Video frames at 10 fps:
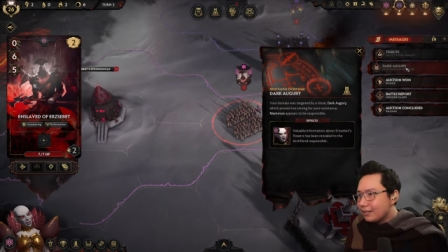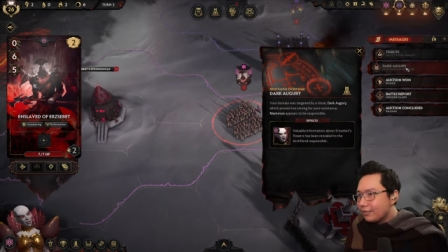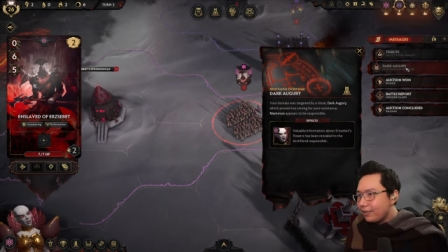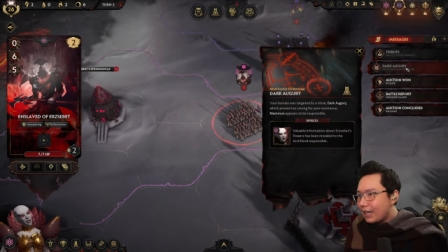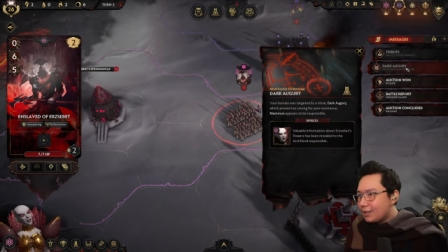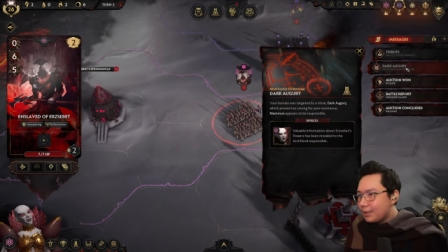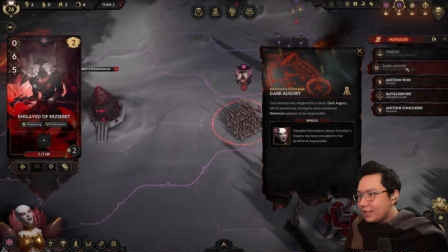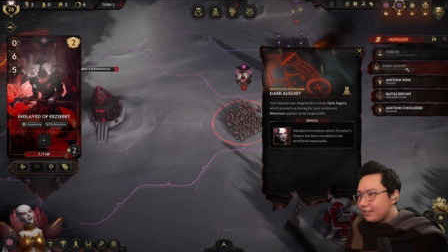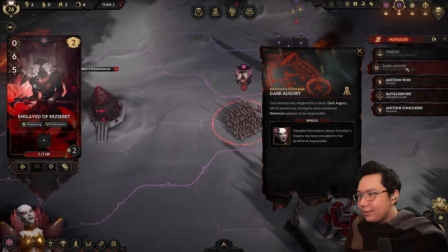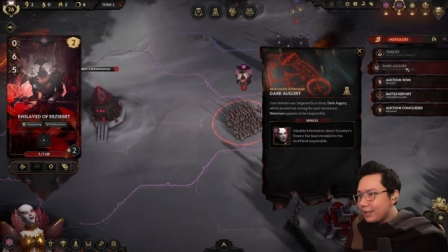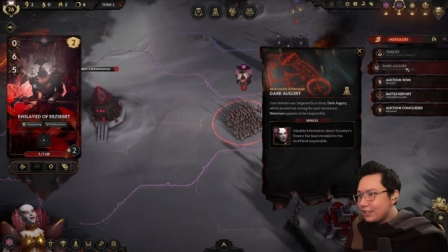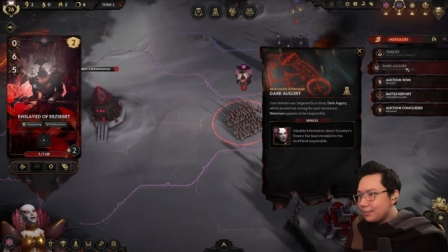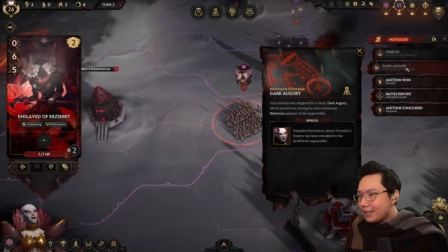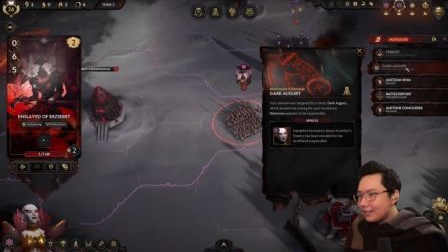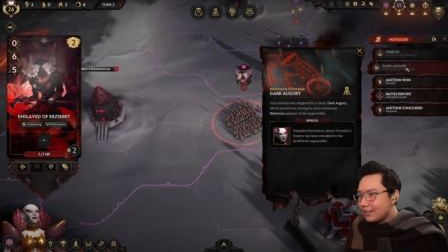Valuable information
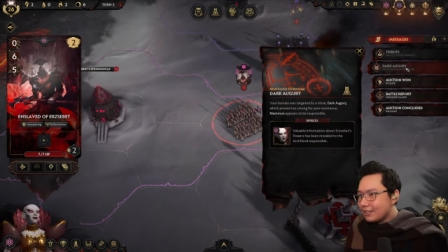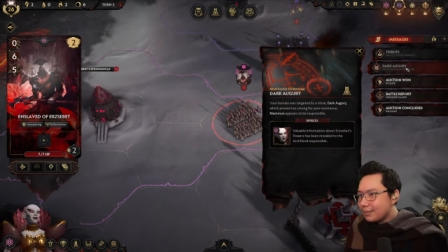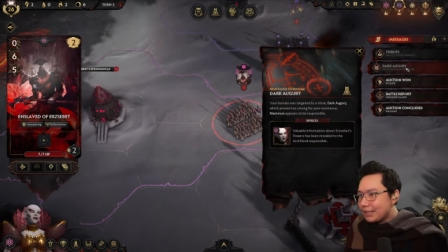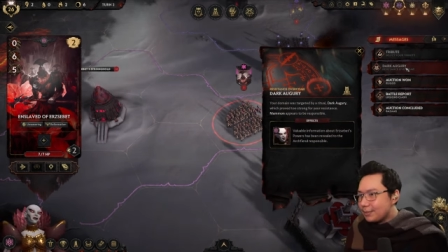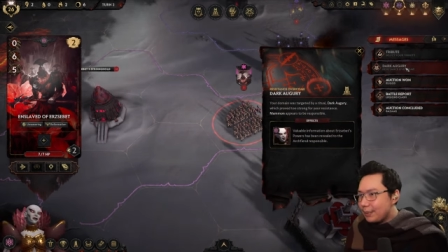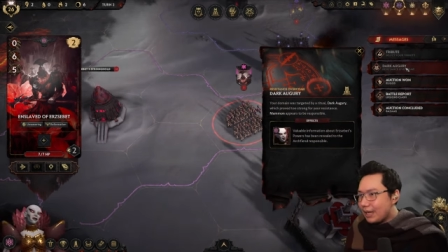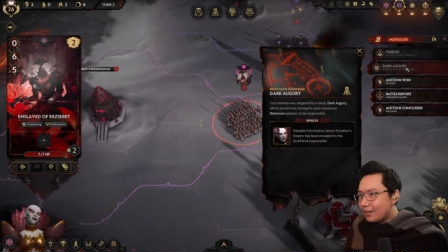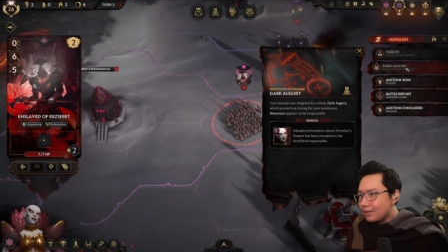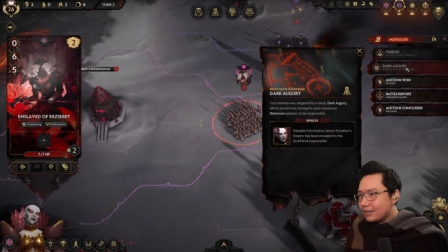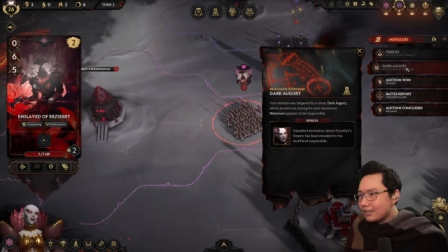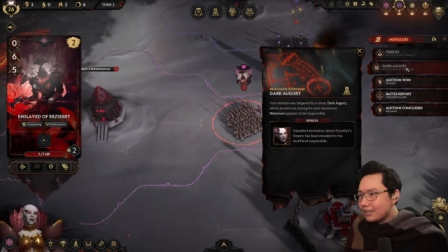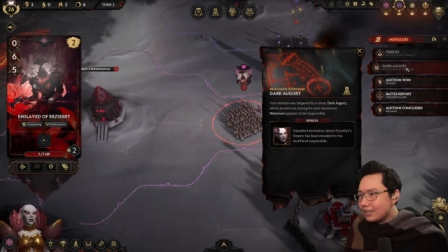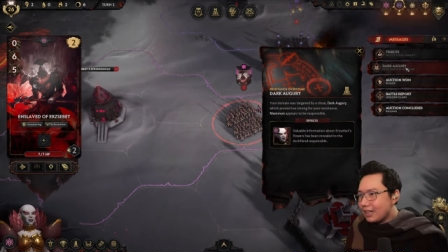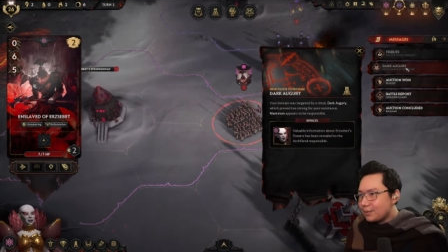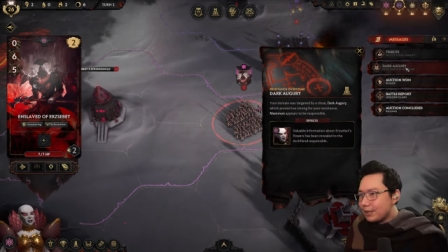about Ursabet's powers
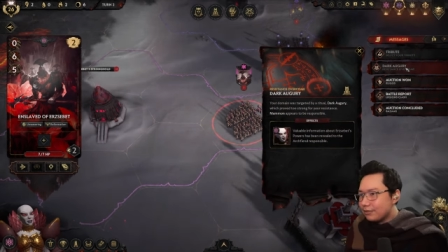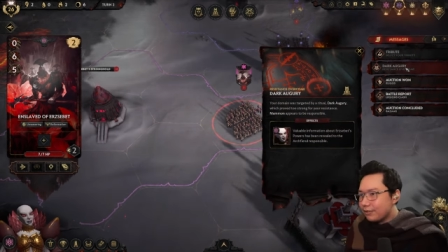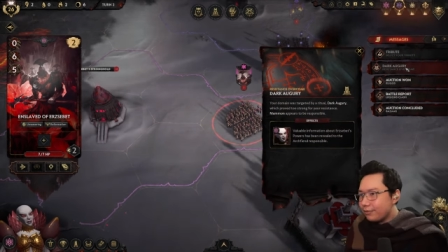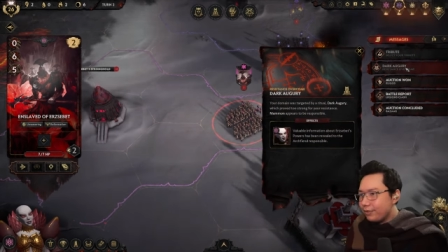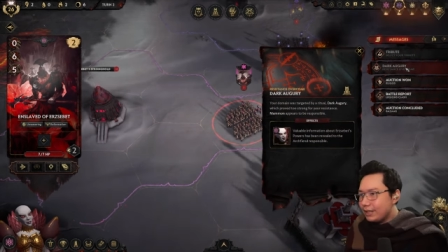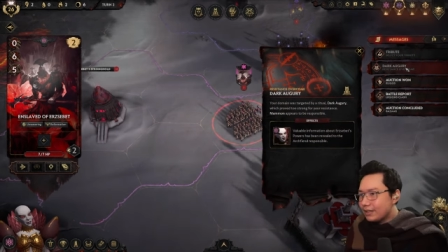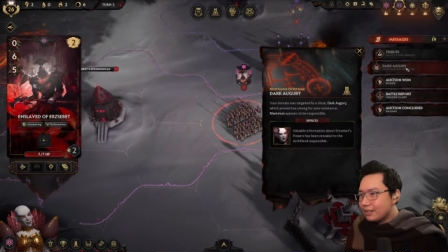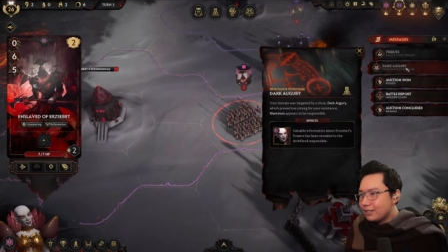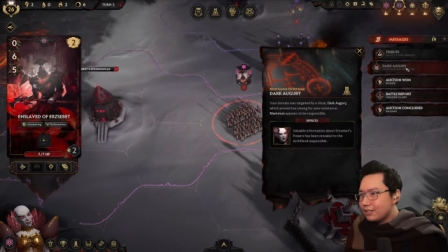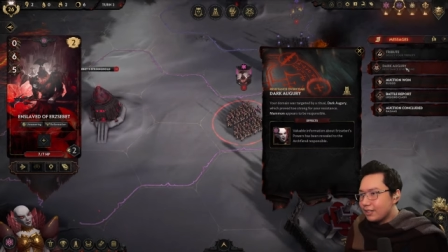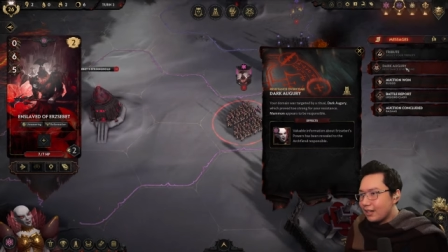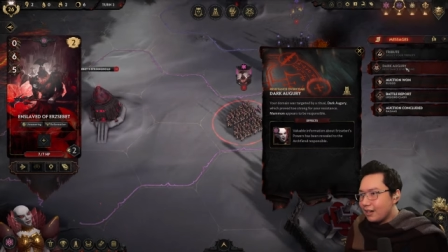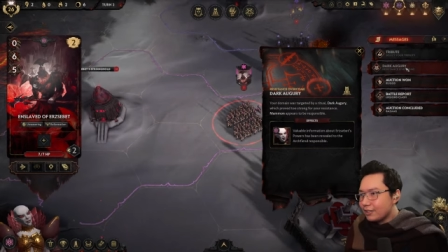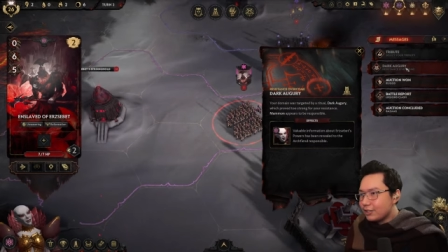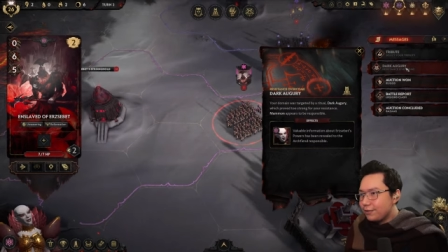has been revealed to the
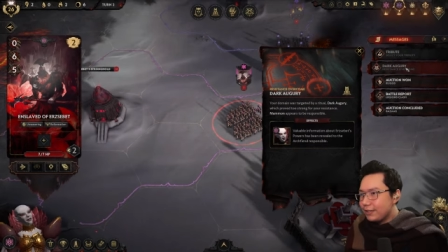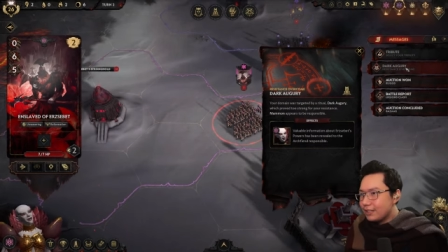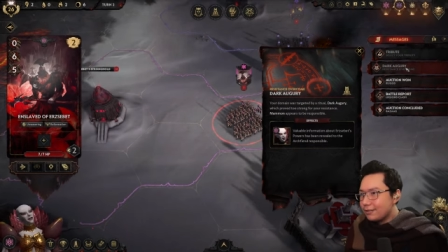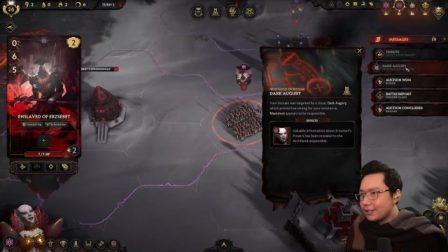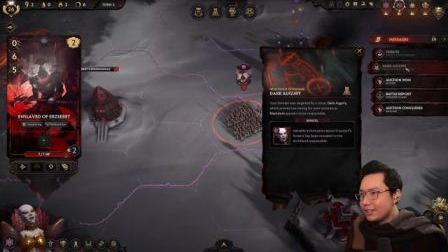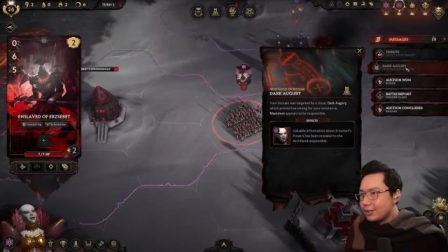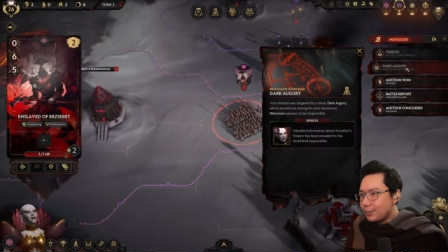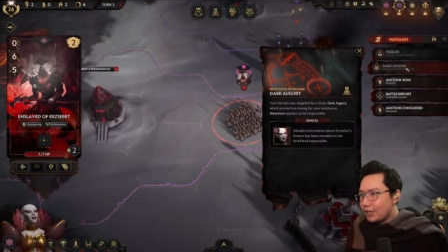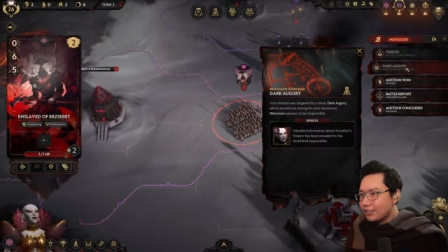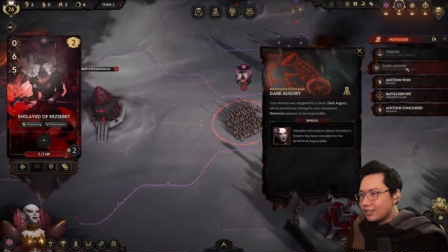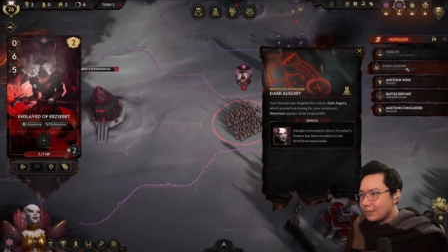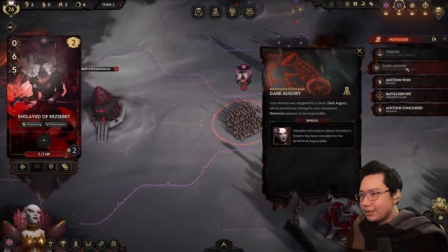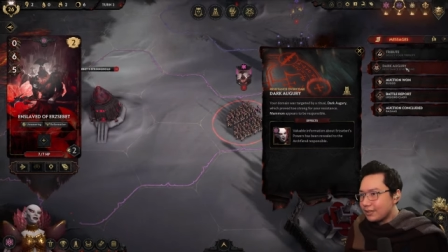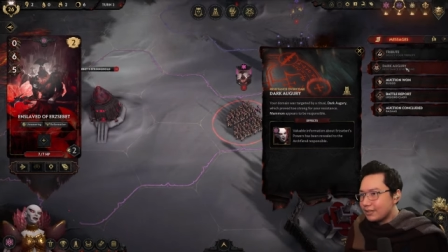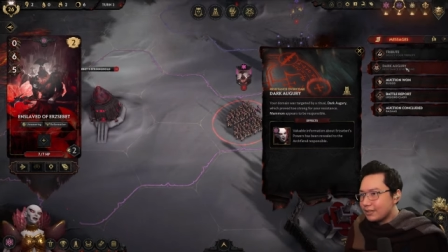archfiend
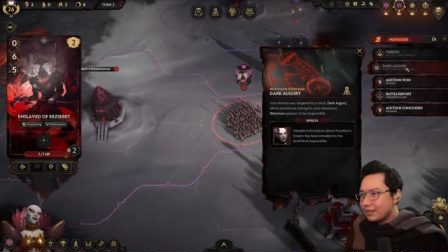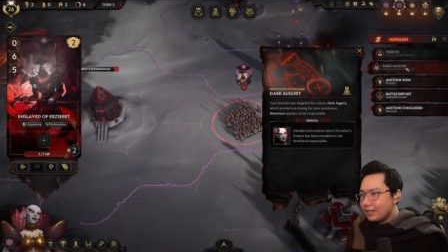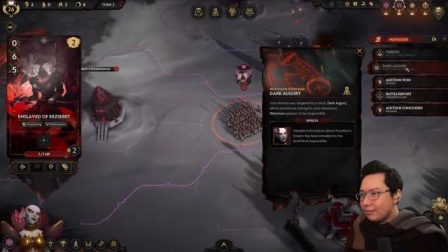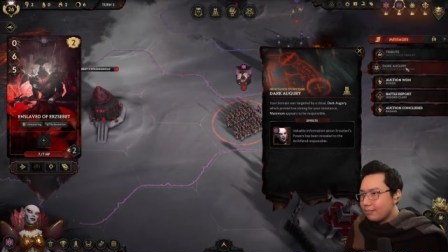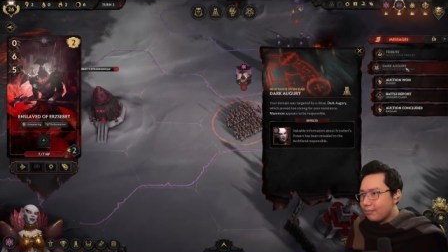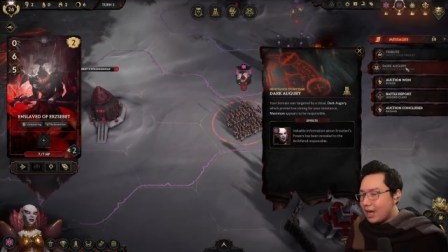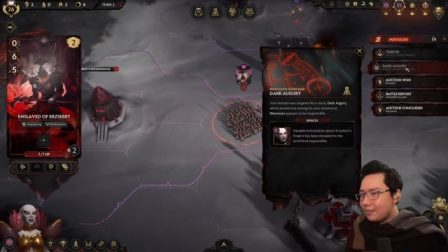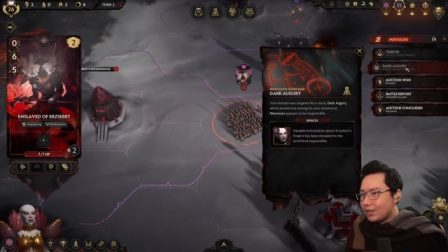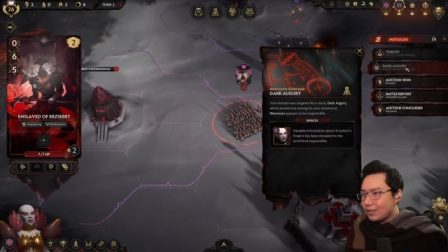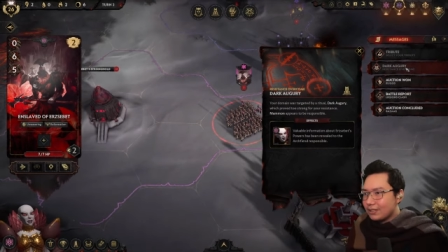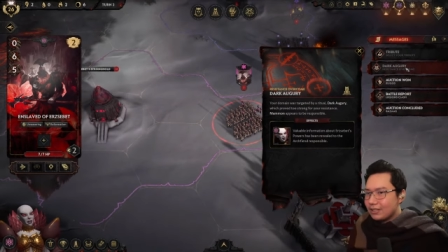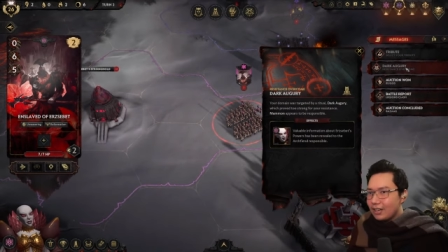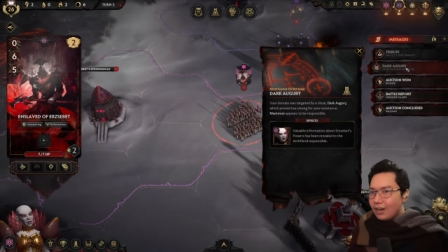responsible, Mammon.